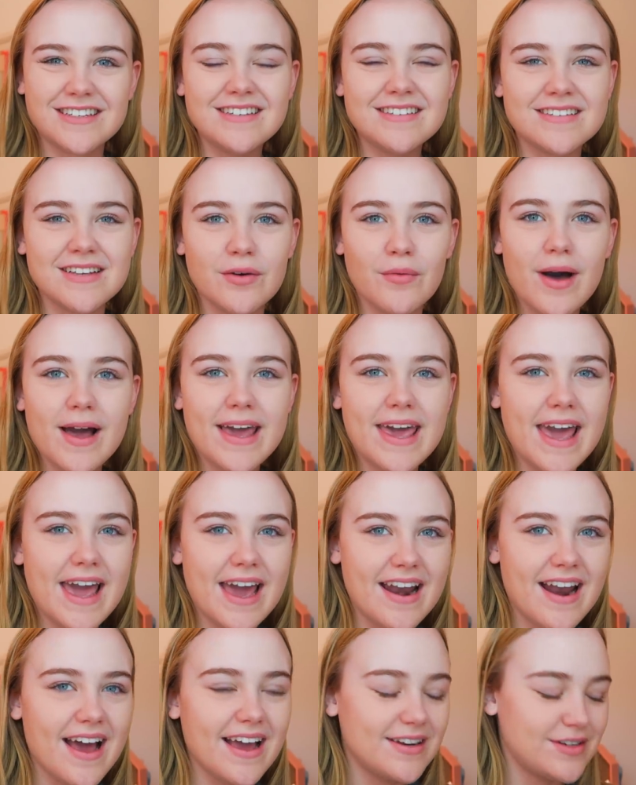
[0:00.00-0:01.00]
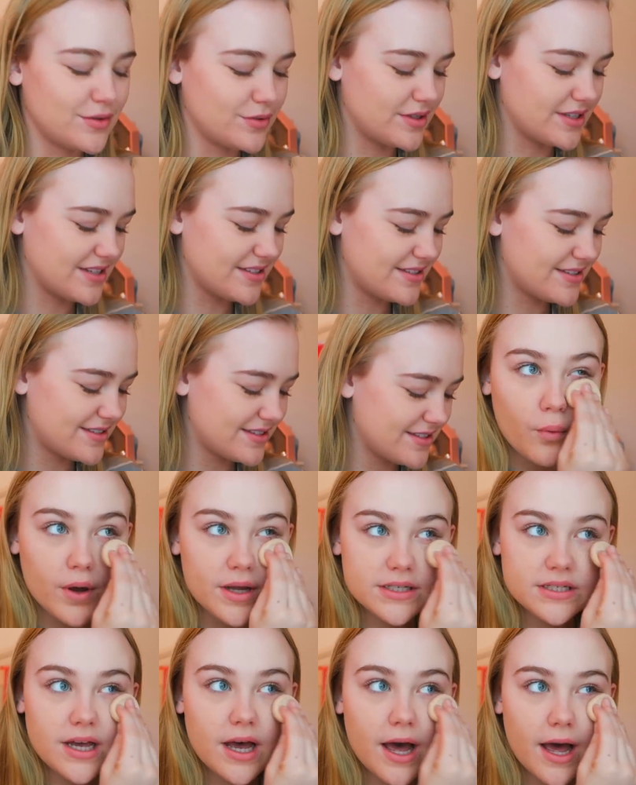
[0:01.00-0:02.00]
decent? Why can't I do this?
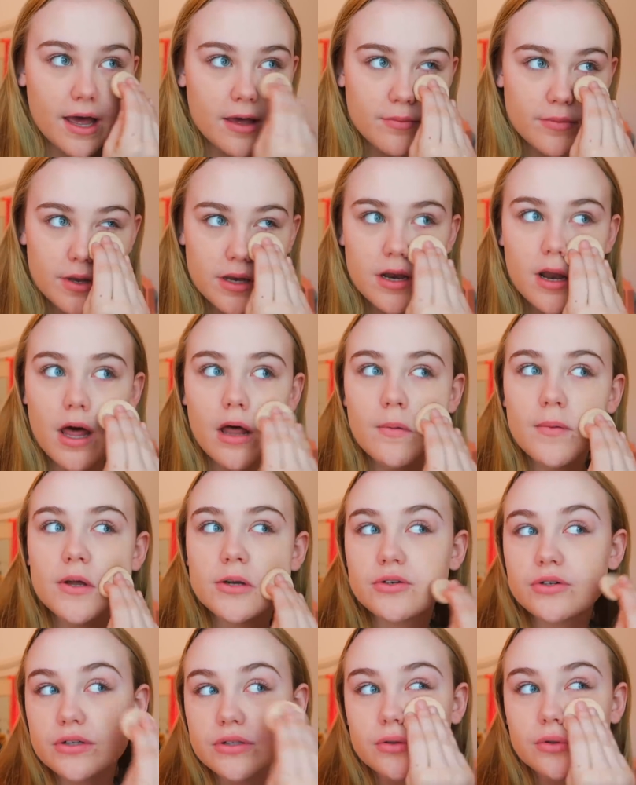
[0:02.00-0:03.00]
One time in elementary